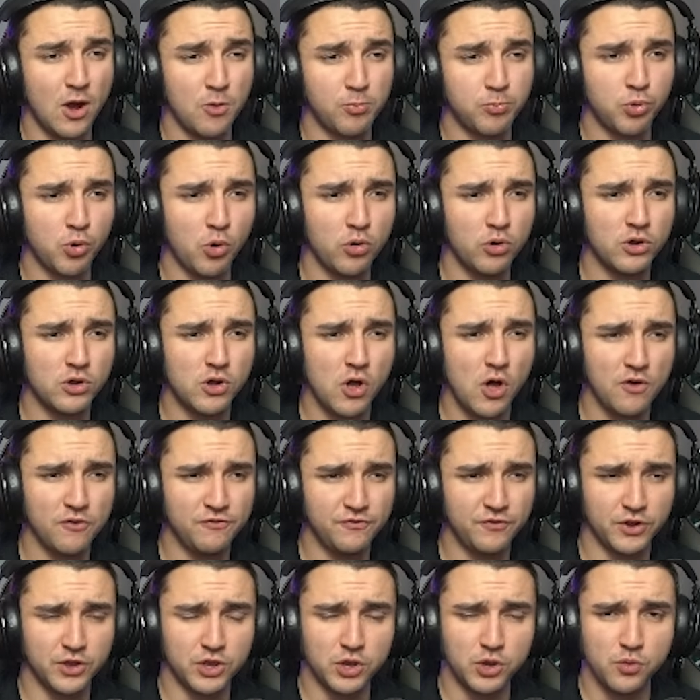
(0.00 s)
Now, protocol
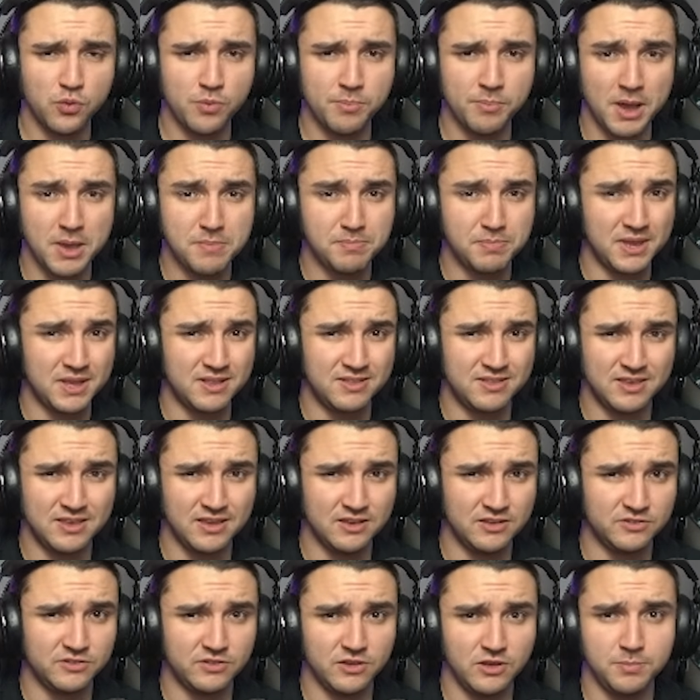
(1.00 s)
for you might be
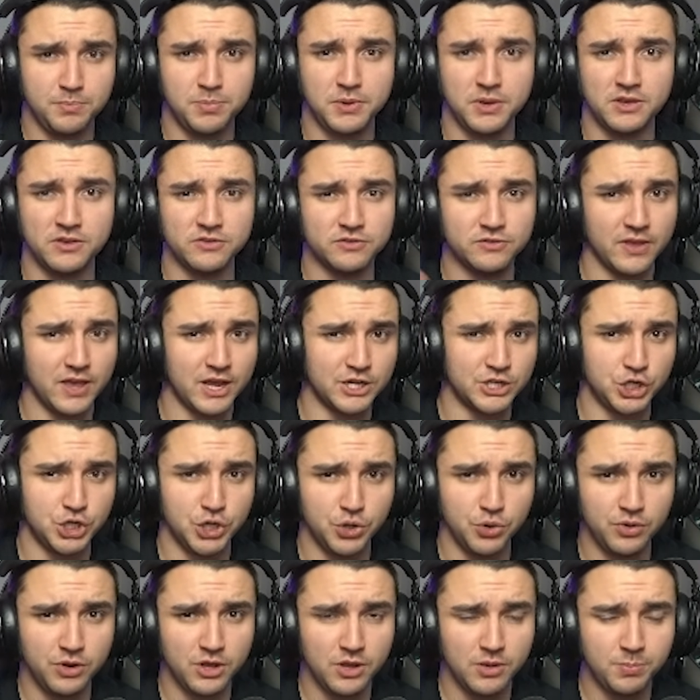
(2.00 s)

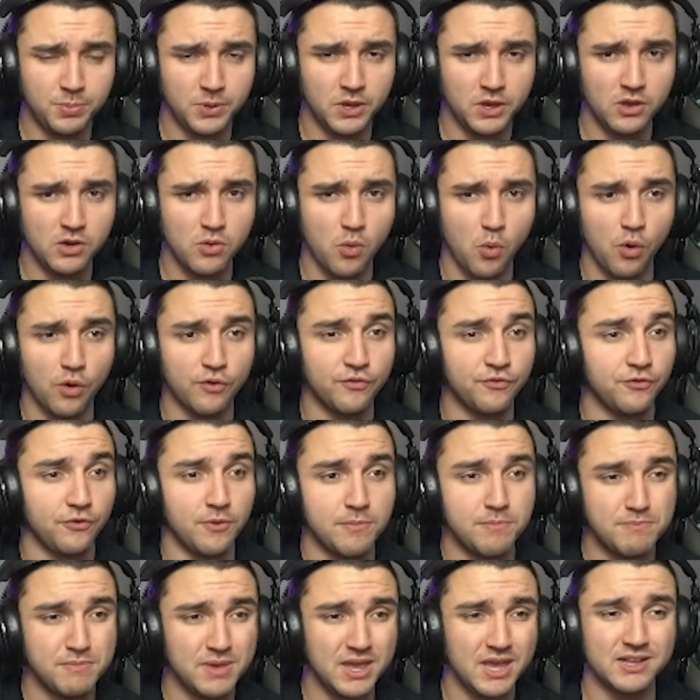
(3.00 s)
TCP/UDP, or
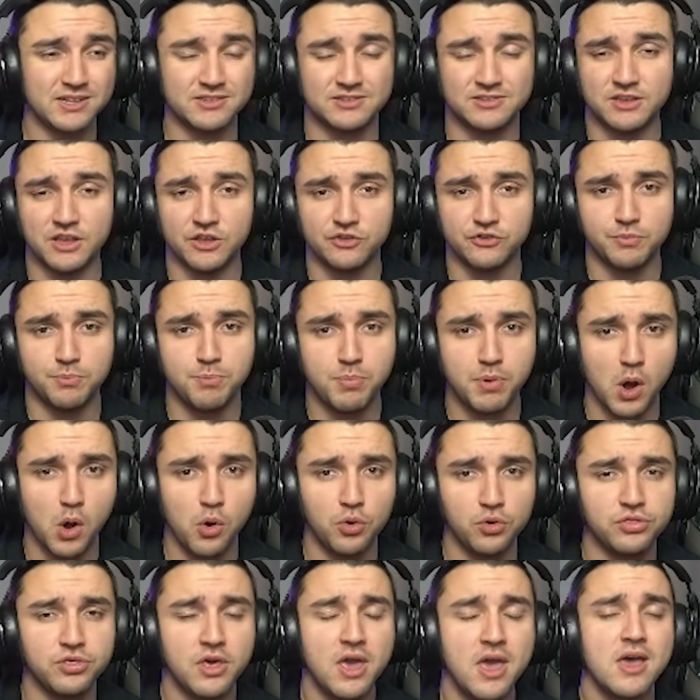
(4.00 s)
for me, it says
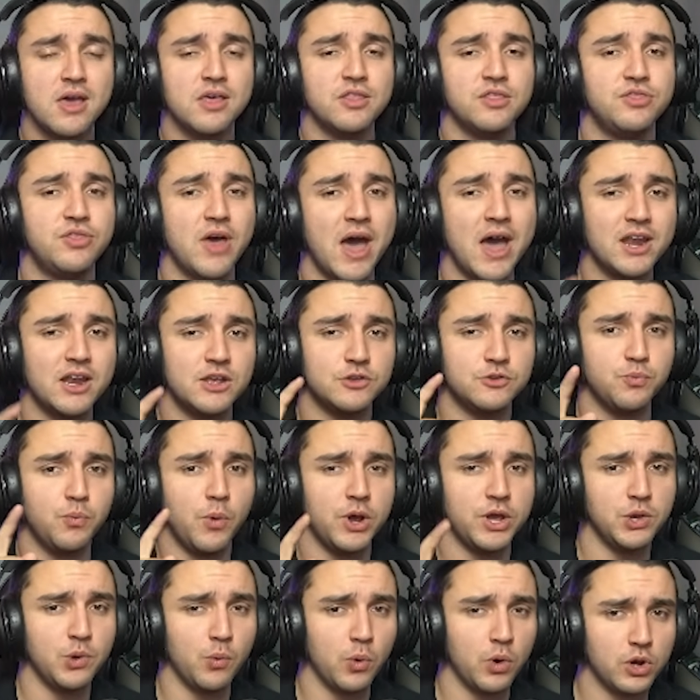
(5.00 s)
both. That is
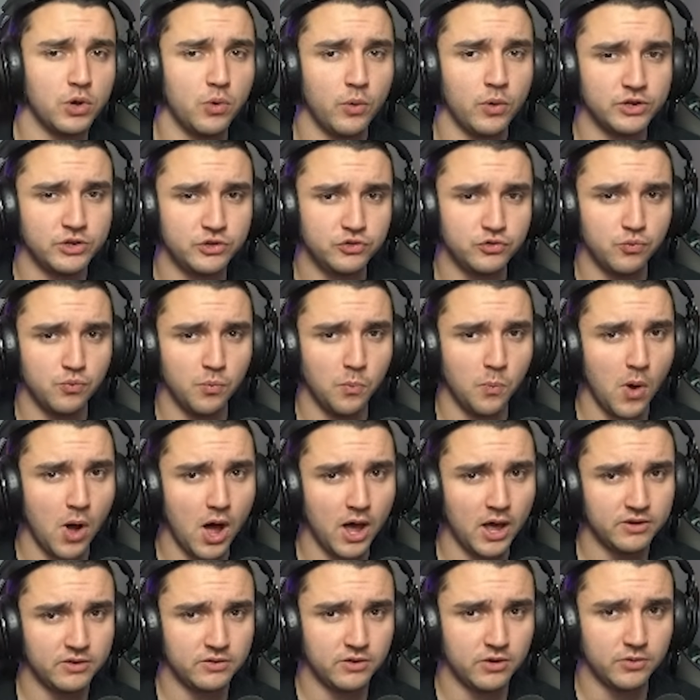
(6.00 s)
what you are going to
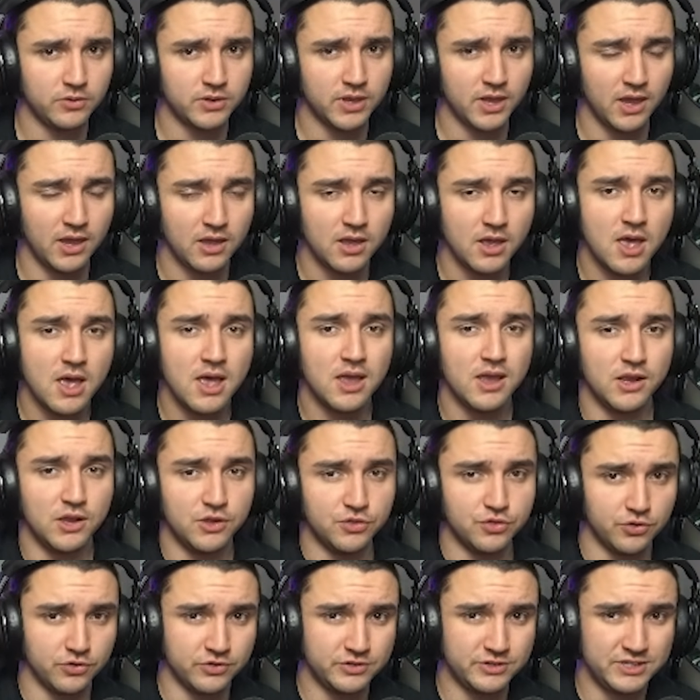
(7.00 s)
want. Okay,
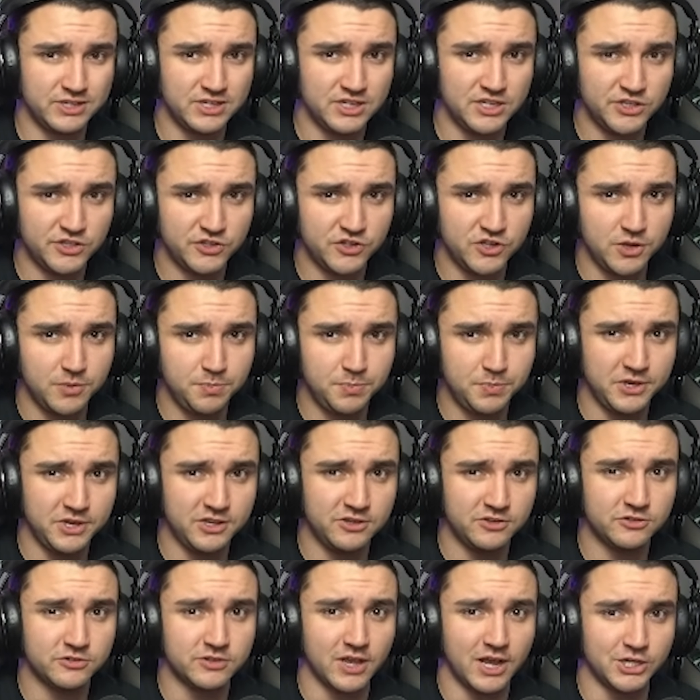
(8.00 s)
either
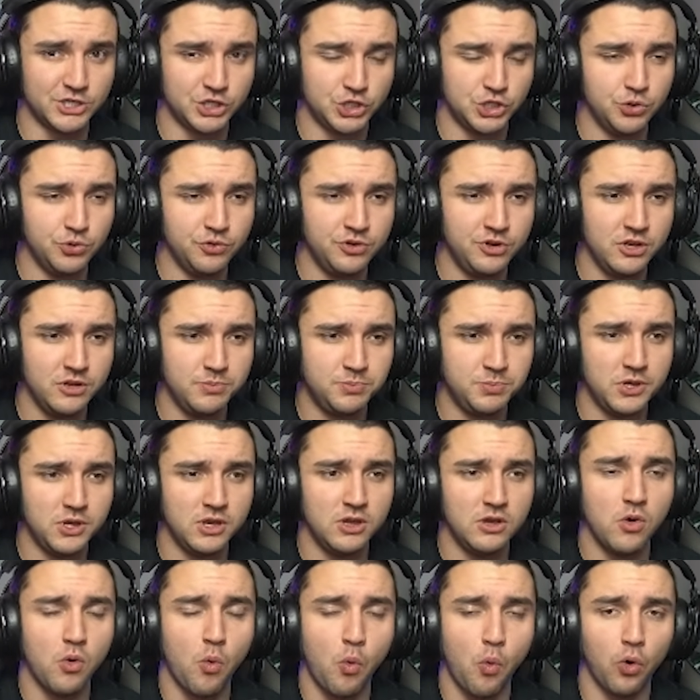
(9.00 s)

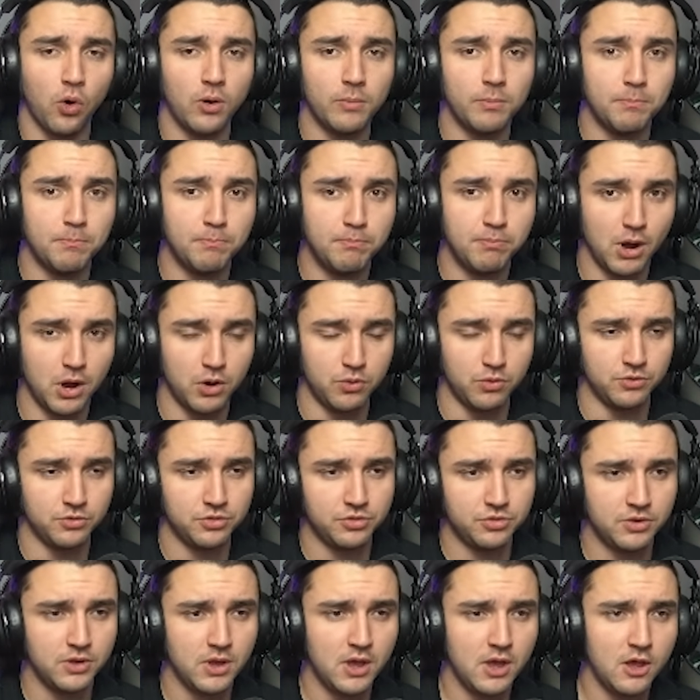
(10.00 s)
TCP/UDP or
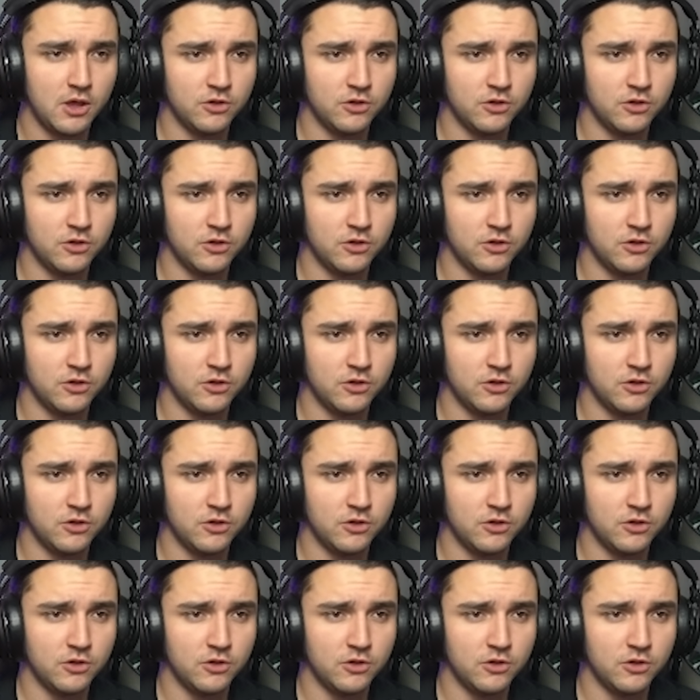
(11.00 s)
both.